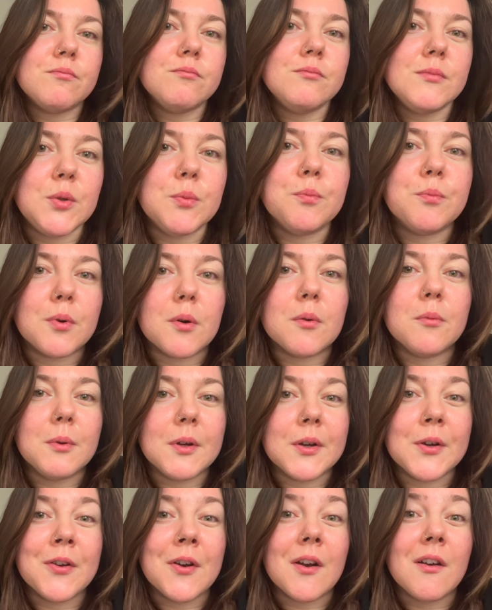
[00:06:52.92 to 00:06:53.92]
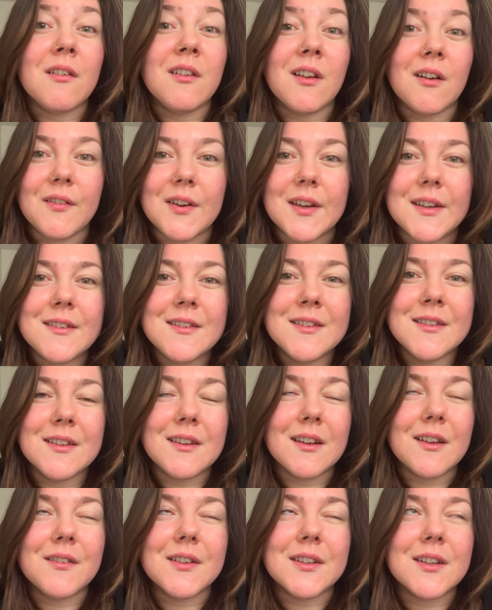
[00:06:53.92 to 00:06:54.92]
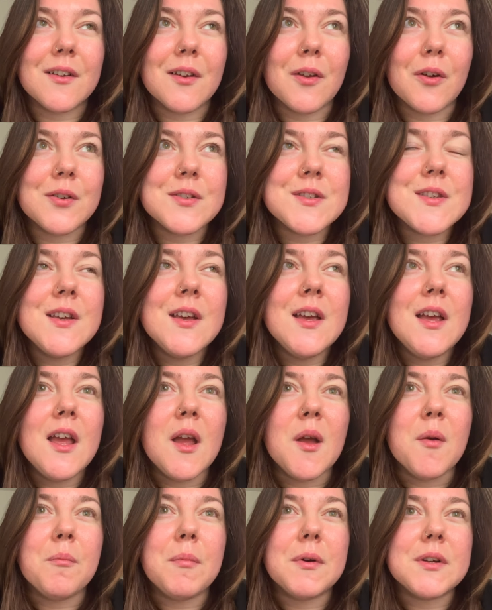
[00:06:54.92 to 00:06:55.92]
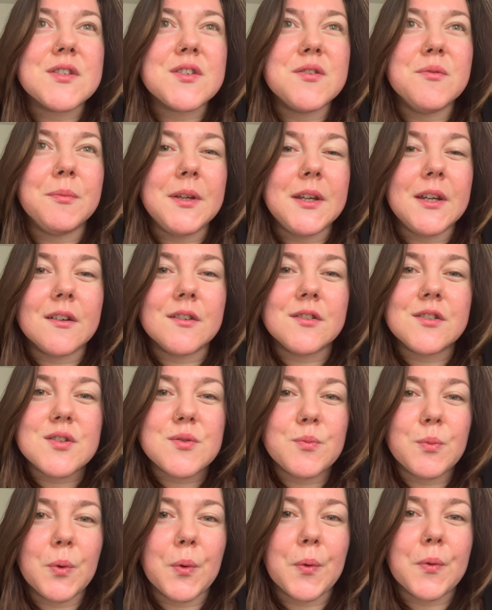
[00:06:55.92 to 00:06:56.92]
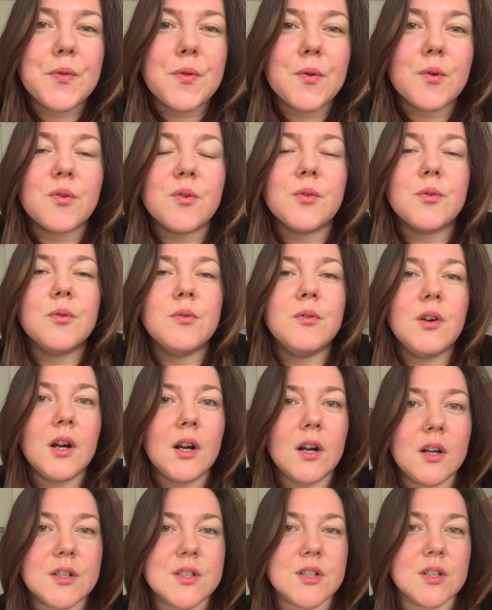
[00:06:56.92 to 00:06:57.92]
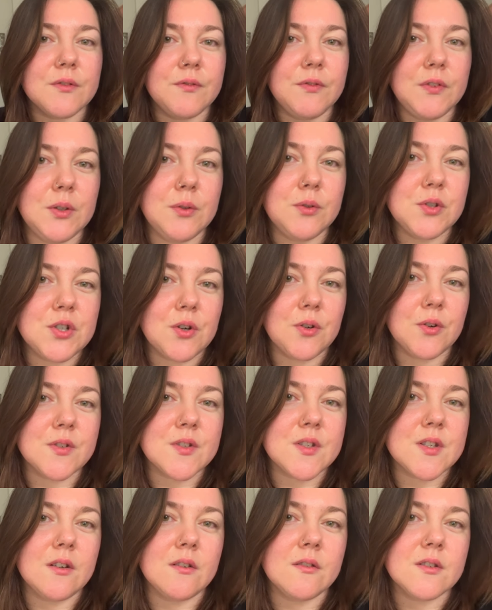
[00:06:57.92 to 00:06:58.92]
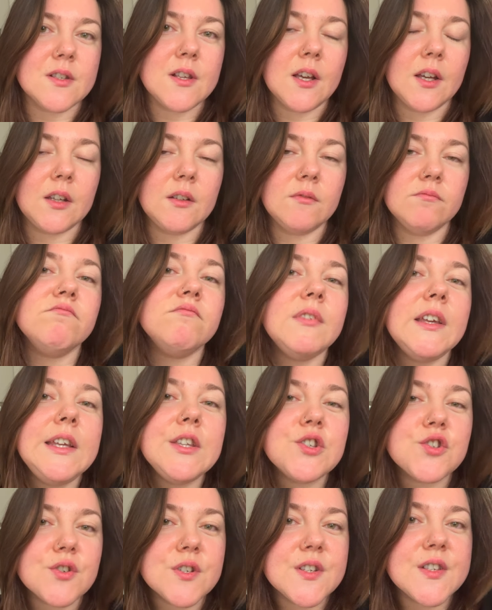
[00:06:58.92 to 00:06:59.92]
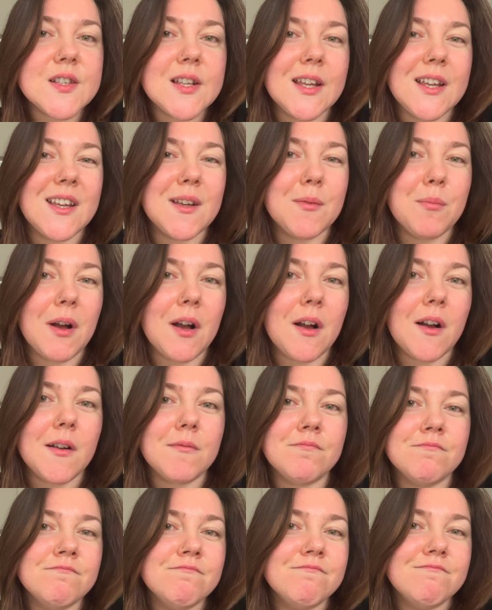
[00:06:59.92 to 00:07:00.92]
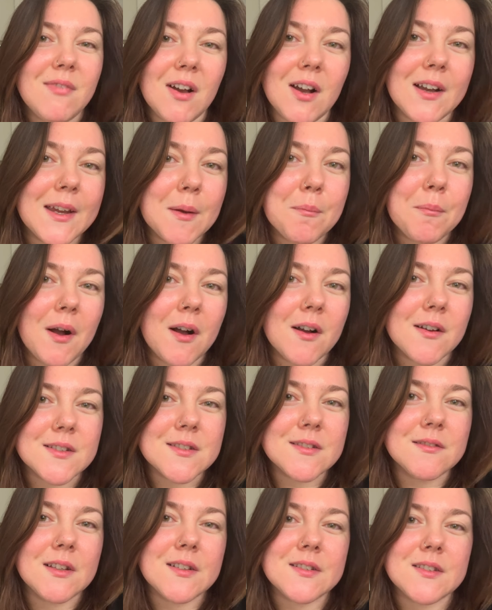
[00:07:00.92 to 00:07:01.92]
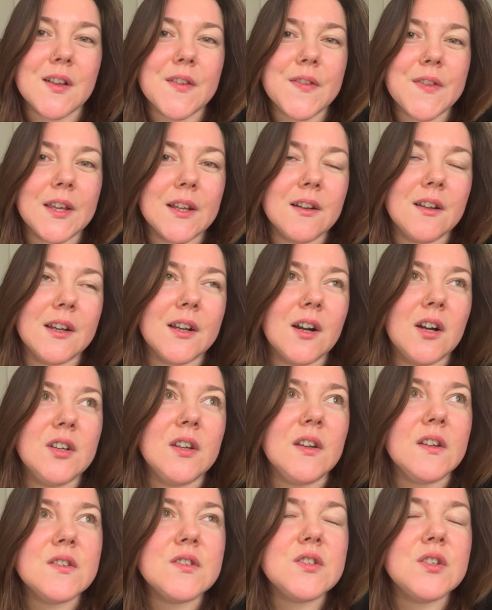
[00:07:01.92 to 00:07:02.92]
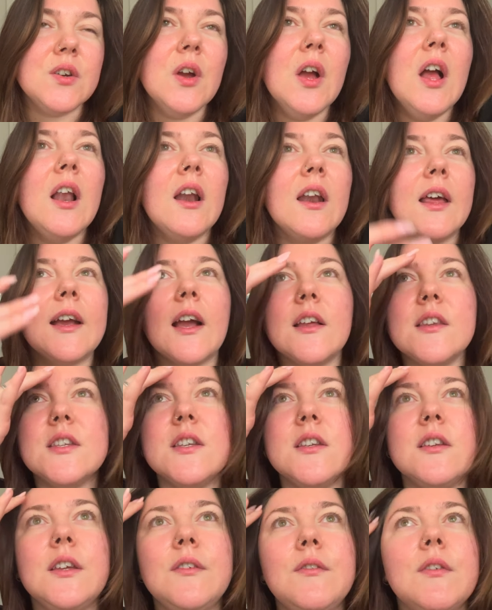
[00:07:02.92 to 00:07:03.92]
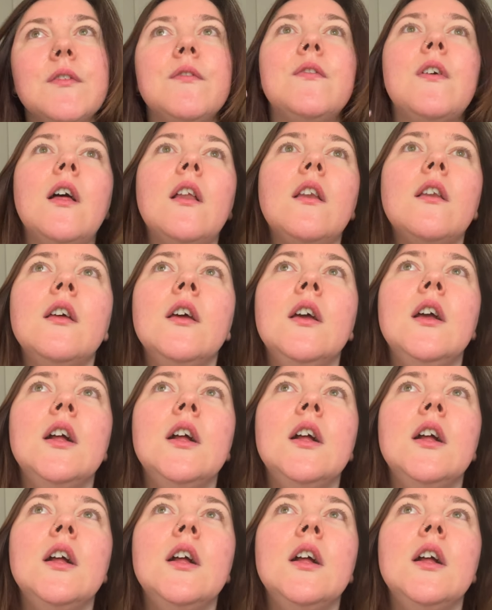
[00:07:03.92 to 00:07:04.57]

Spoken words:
you're probably gonna love it a lot. But to me, I just walked through, I took a few shots and I was like, interesting, but I can pass. There's nothing like I need to, like, I didn't even feel